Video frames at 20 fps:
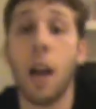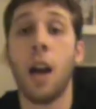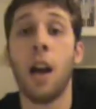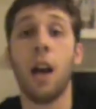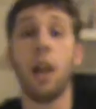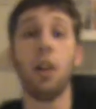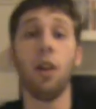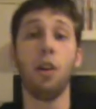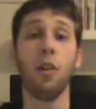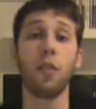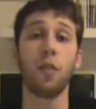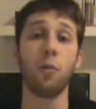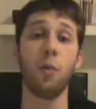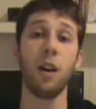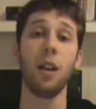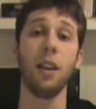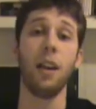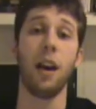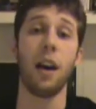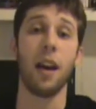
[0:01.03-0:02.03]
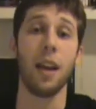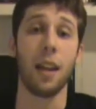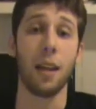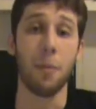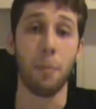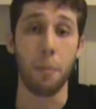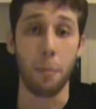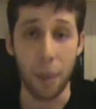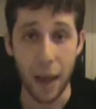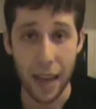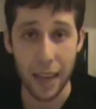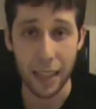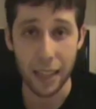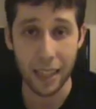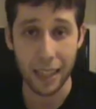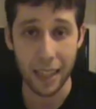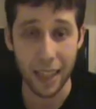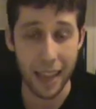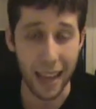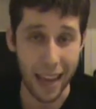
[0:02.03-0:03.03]
Hello everyone, I am
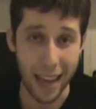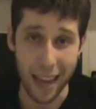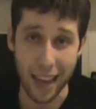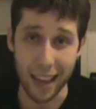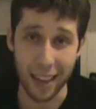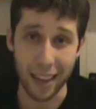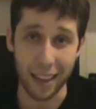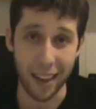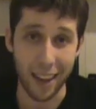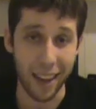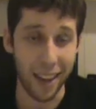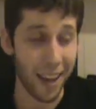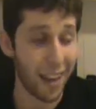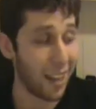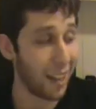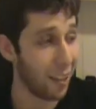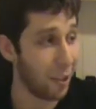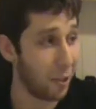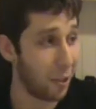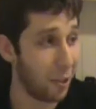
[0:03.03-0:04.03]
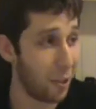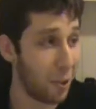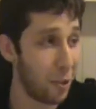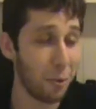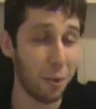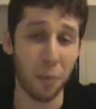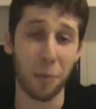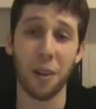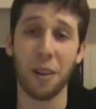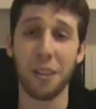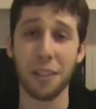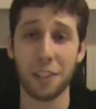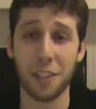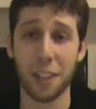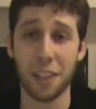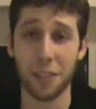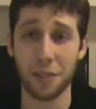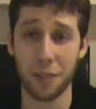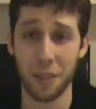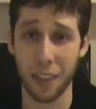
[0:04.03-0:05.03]
back and I do
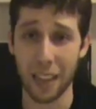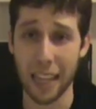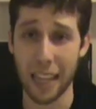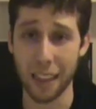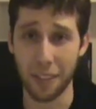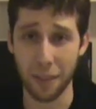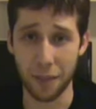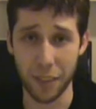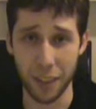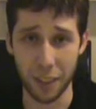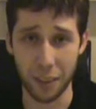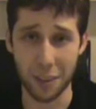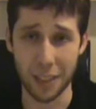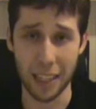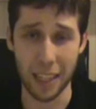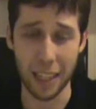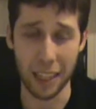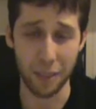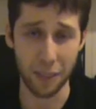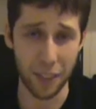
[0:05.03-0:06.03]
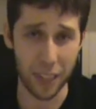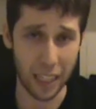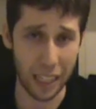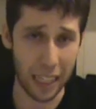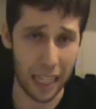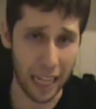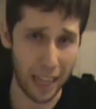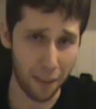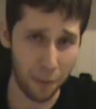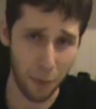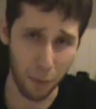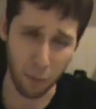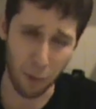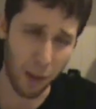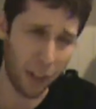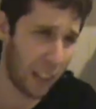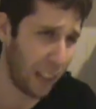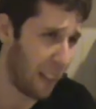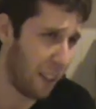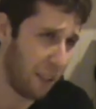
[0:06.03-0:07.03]
apologize for the lack of videos that I've done. I've been
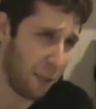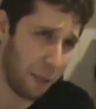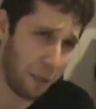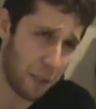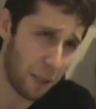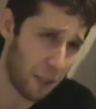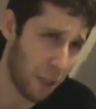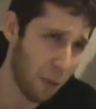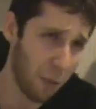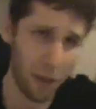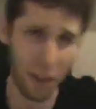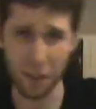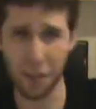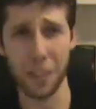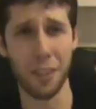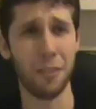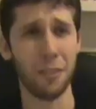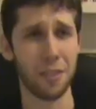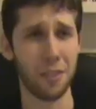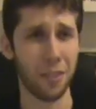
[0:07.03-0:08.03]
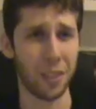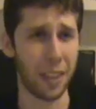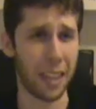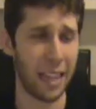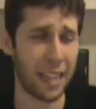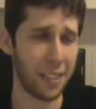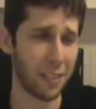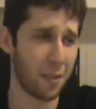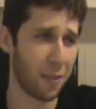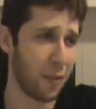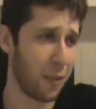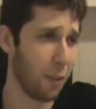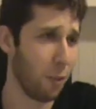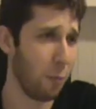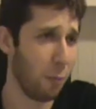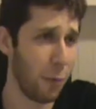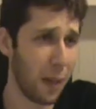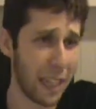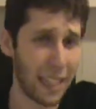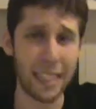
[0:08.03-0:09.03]
wanting to do so many videos over the last few
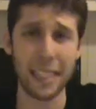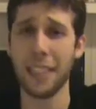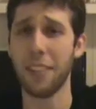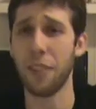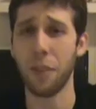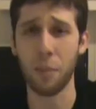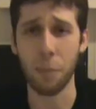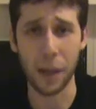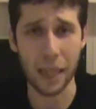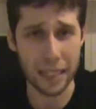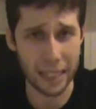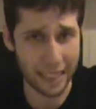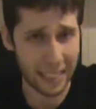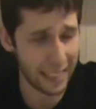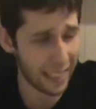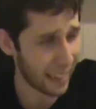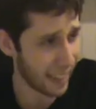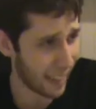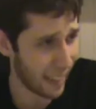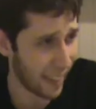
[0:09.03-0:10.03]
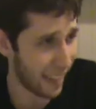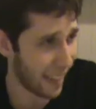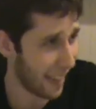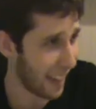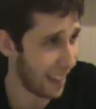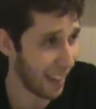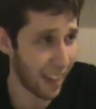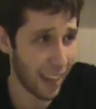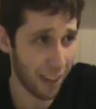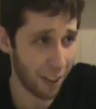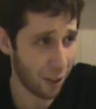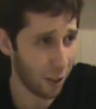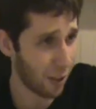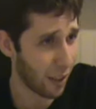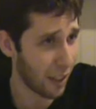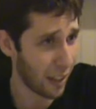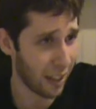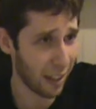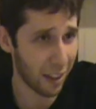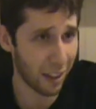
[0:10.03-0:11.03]
weeks, even months. I know
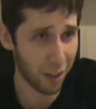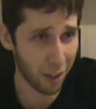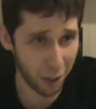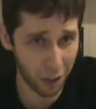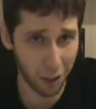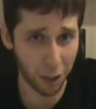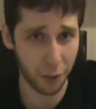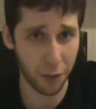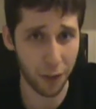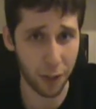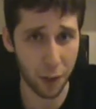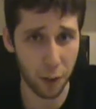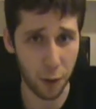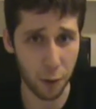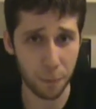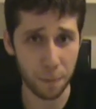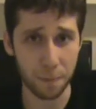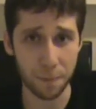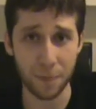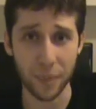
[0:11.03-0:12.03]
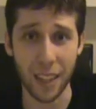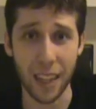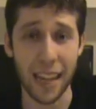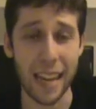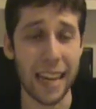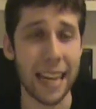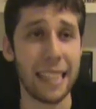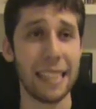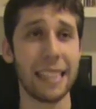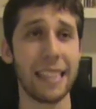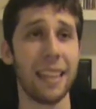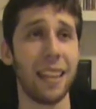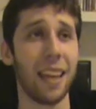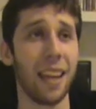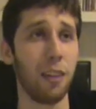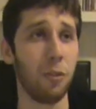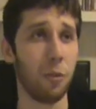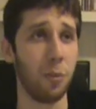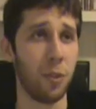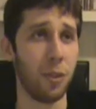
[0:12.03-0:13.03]
that in an earlier video I had said that
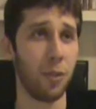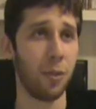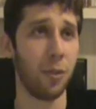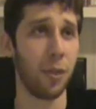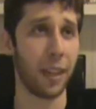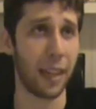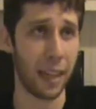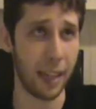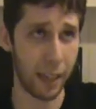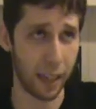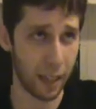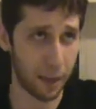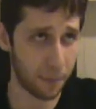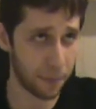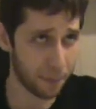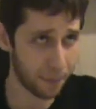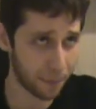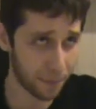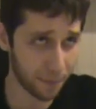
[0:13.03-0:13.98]
I would be doing a